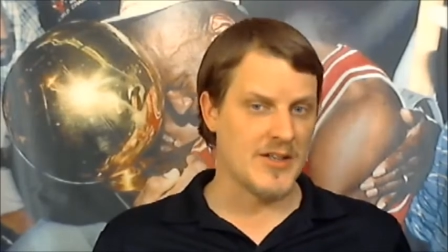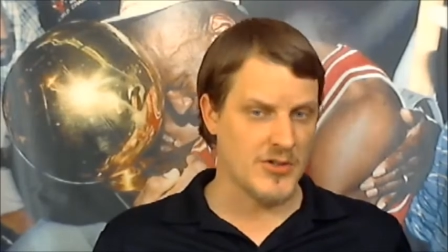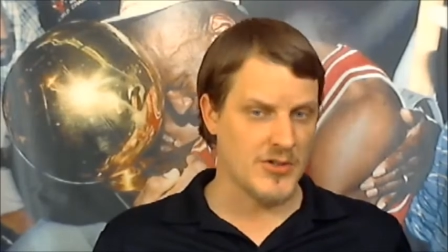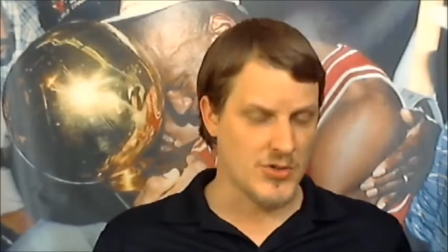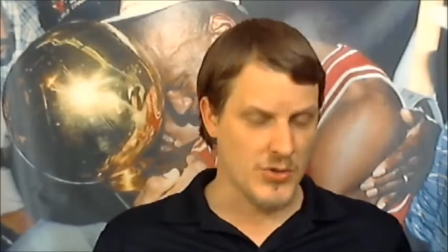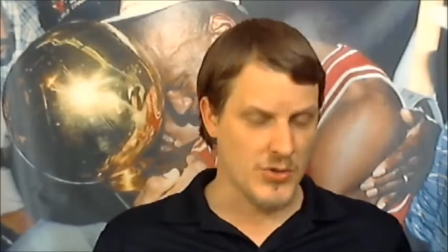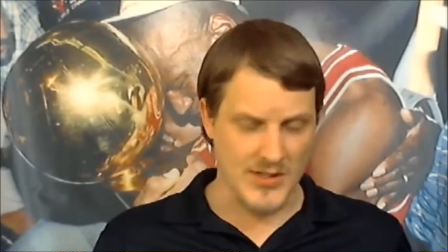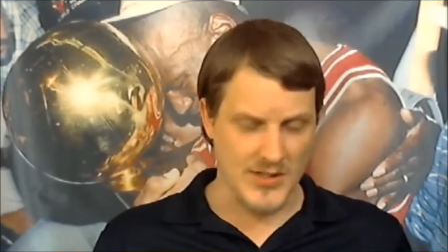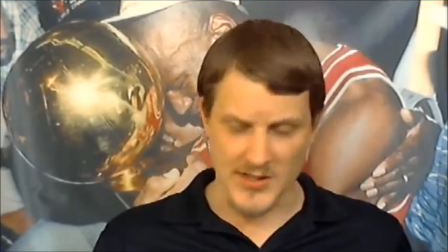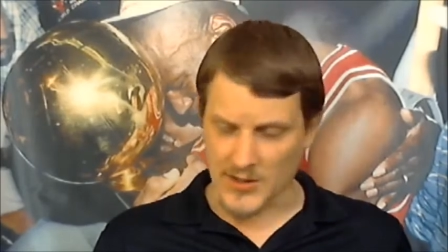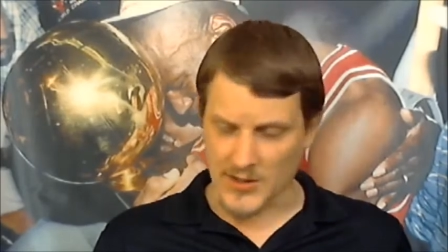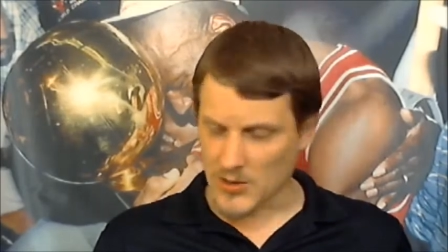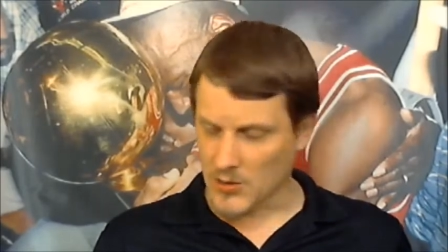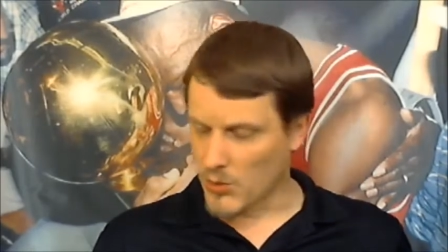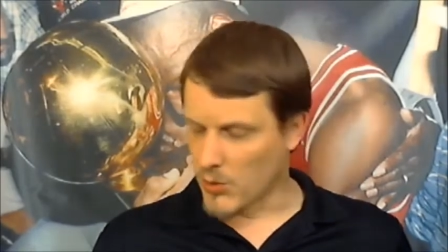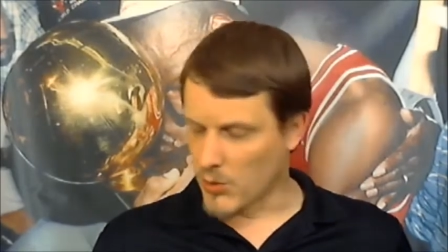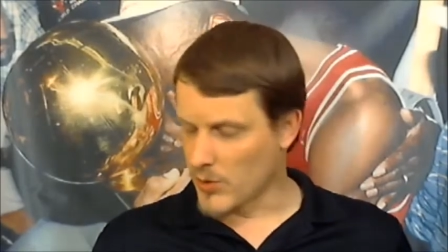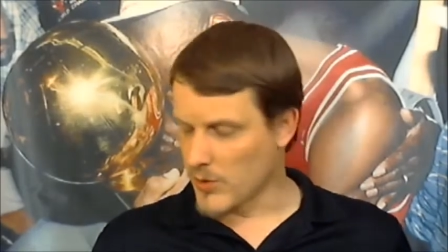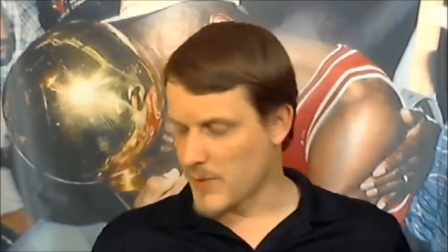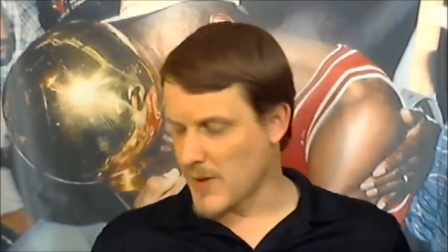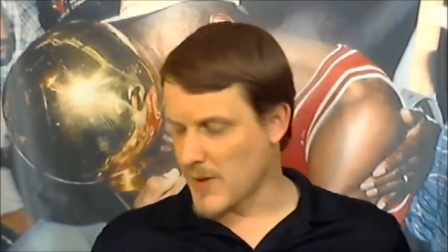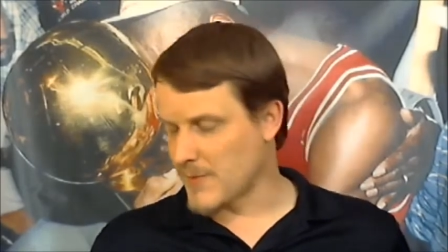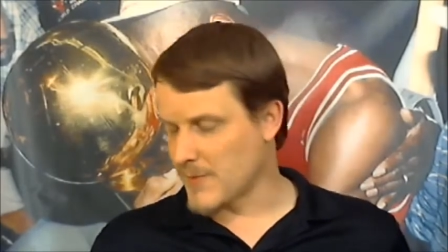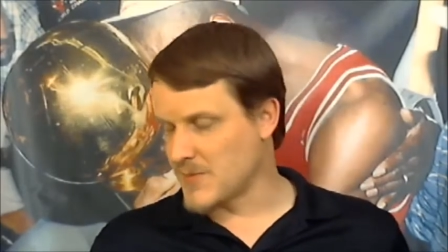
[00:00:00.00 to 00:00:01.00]
addressing the
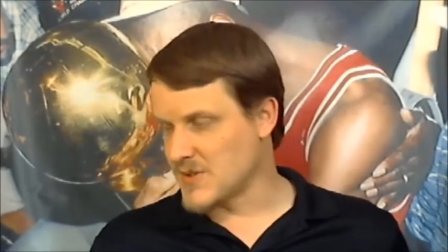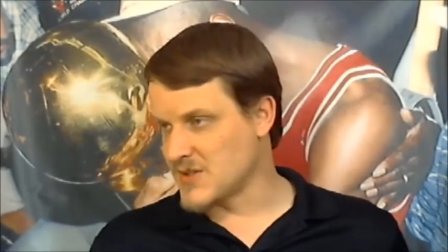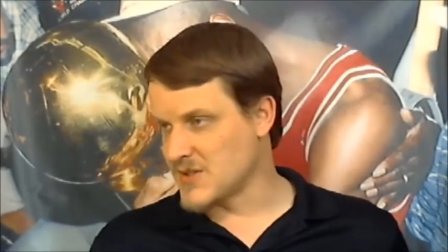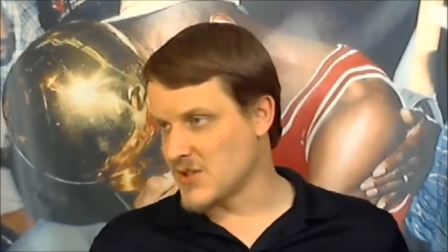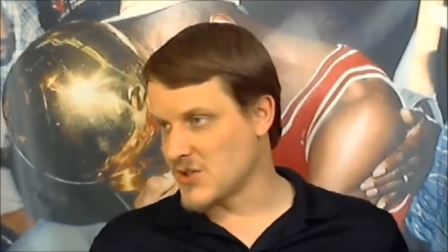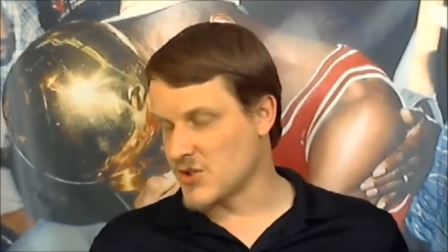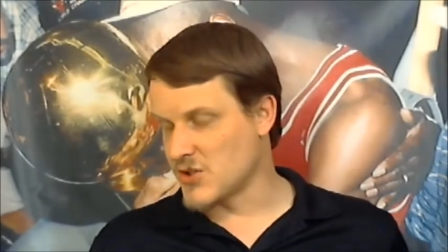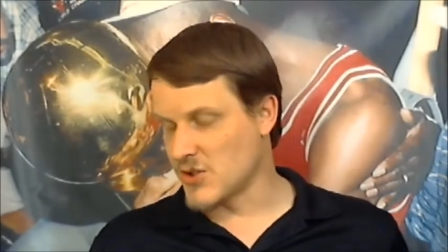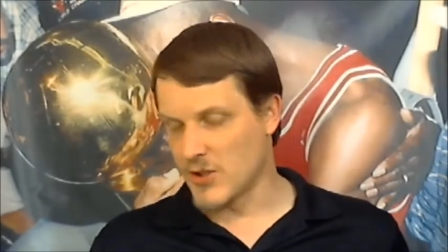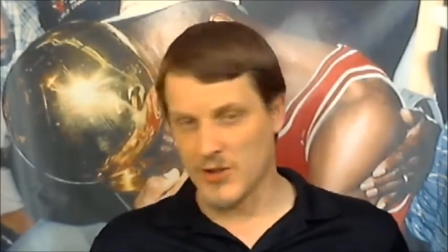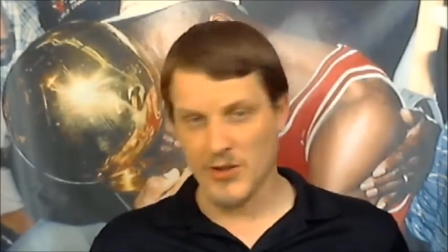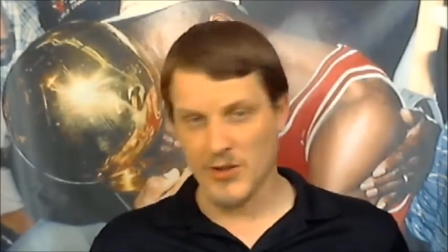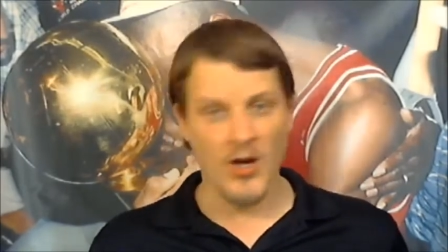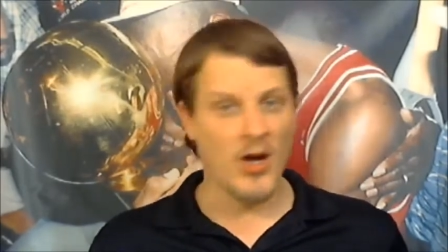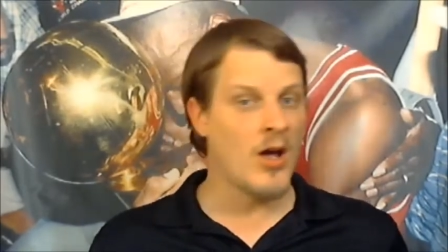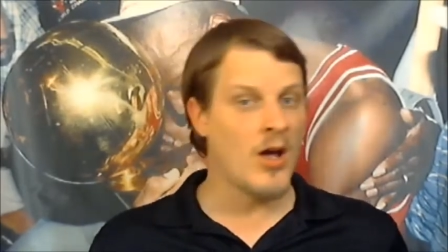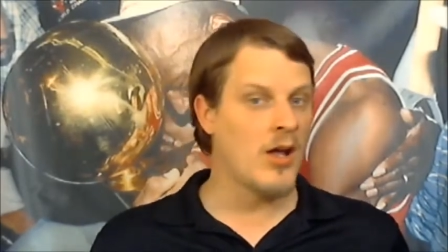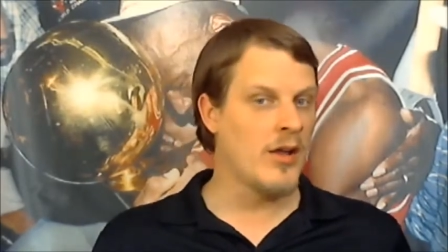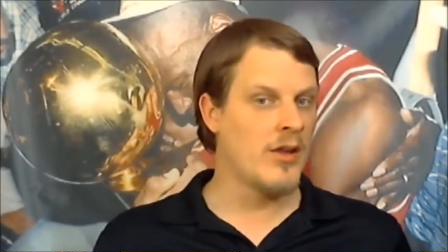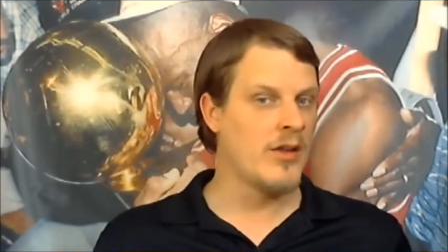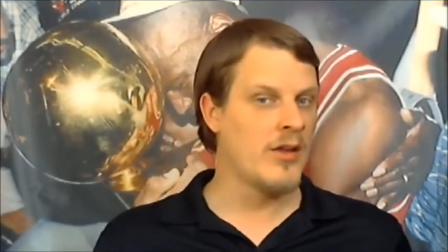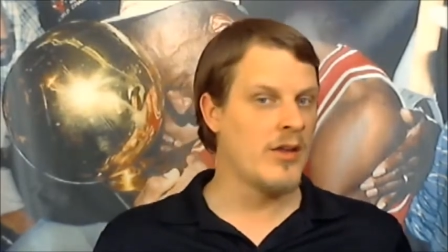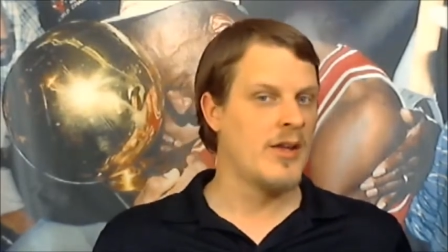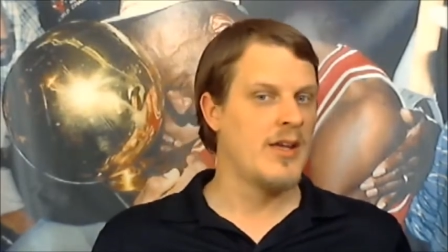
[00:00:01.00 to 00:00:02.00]
quarterback position at
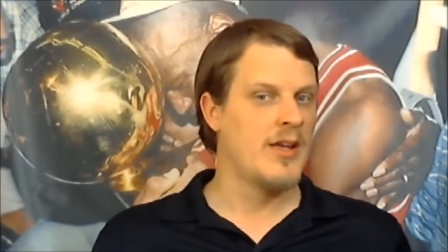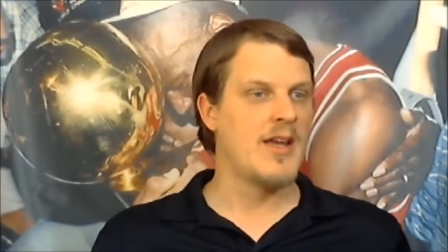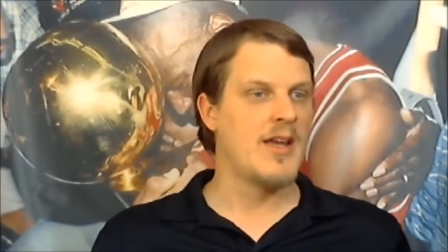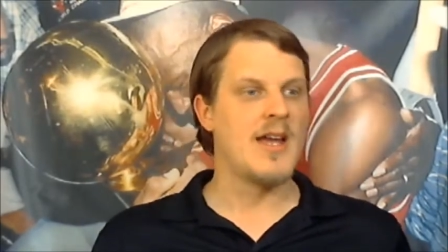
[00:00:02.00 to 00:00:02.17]
all